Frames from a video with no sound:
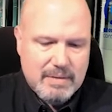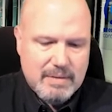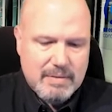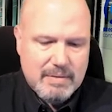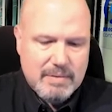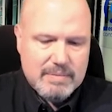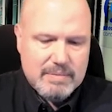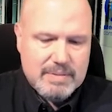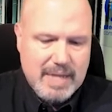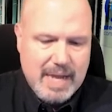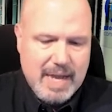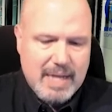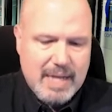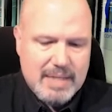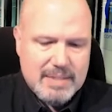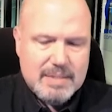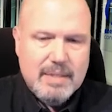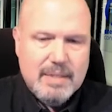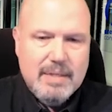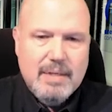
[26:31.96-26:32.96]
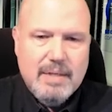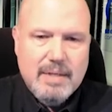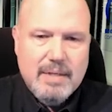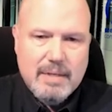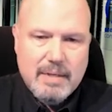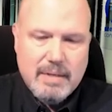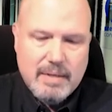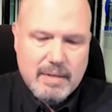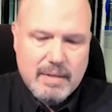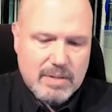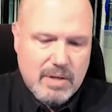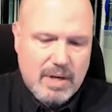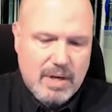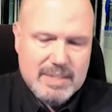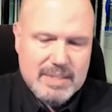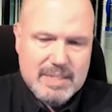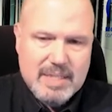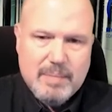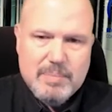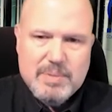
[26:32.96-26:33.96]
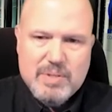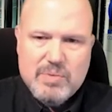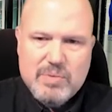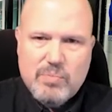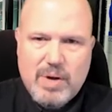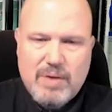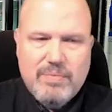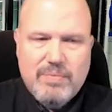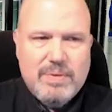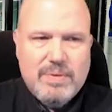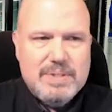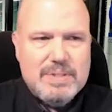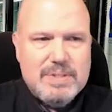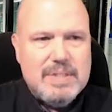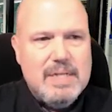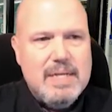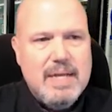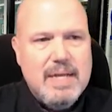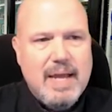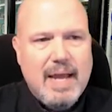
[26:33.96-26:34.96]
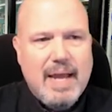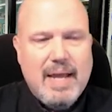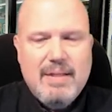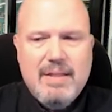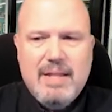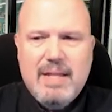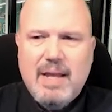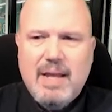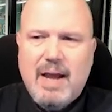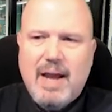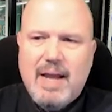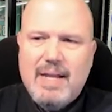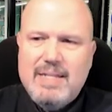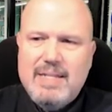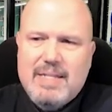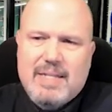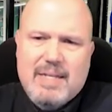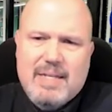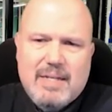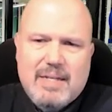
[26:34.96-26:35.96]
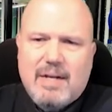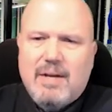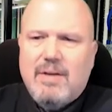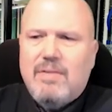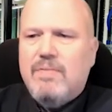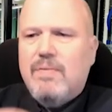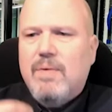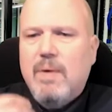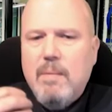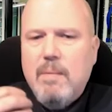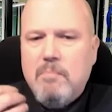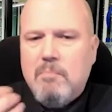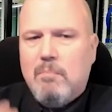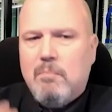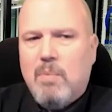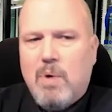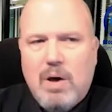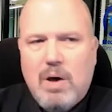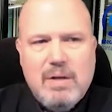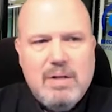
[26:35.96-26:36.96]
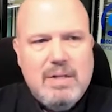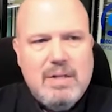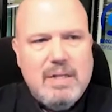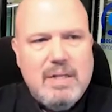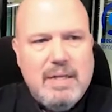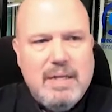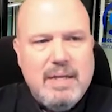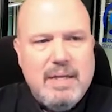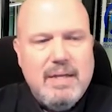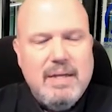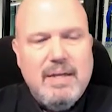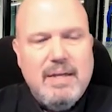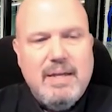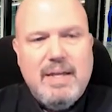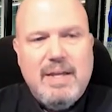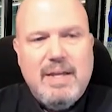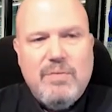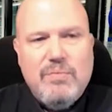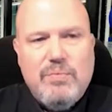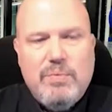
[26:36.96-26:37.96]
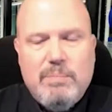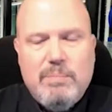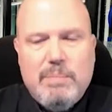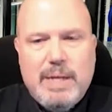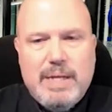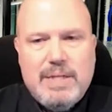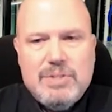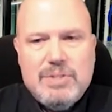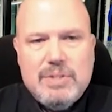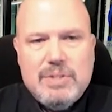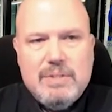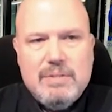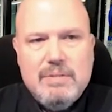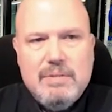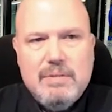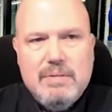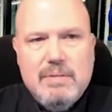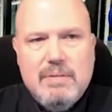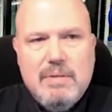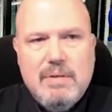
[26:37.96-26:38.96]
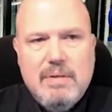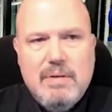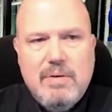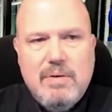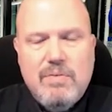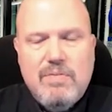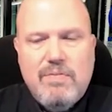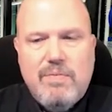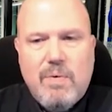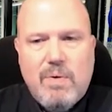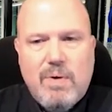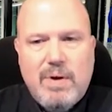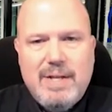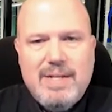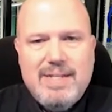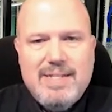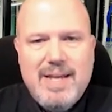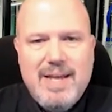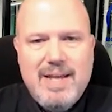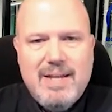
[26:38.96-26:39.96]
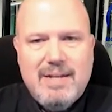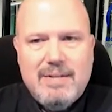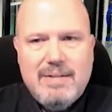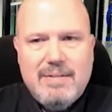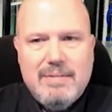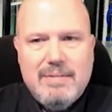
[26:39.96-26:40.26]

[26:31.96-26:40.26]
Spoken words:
task, concept, and reference, and the idea of modeling information for intent,